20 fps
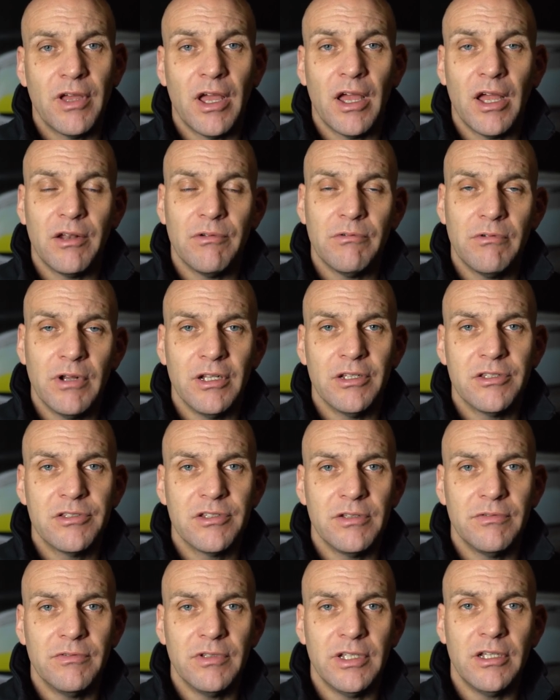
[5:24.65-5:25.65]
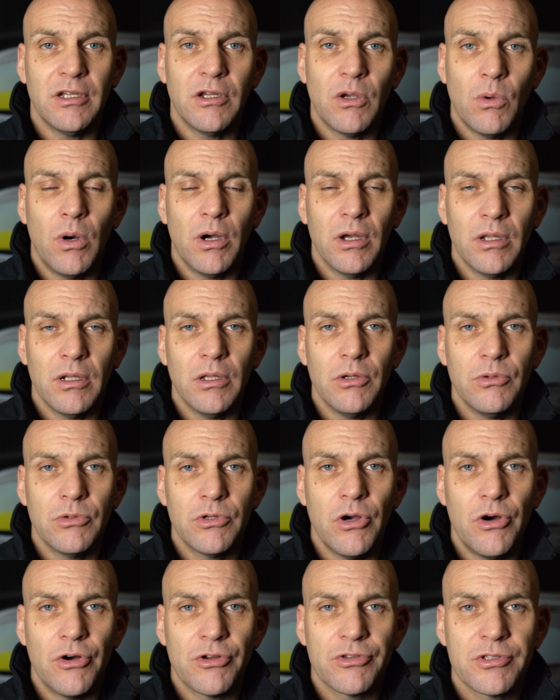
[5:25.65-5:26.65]
and relatively quite low
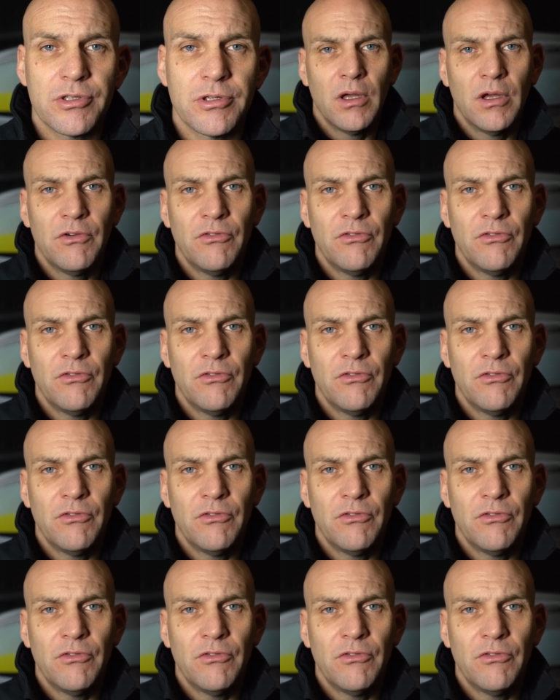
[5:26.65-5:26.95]
cost.